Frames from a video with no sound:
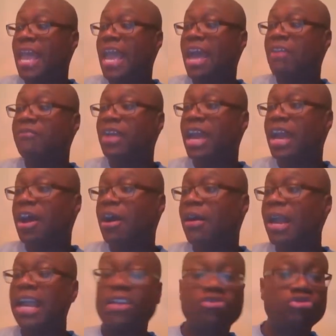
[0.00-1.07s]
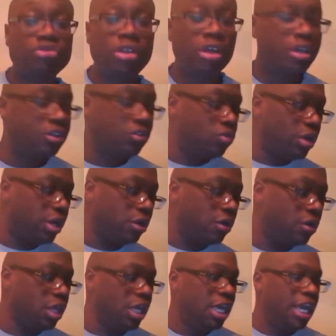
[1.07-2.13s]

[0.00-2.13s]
have Andrew Luck as well.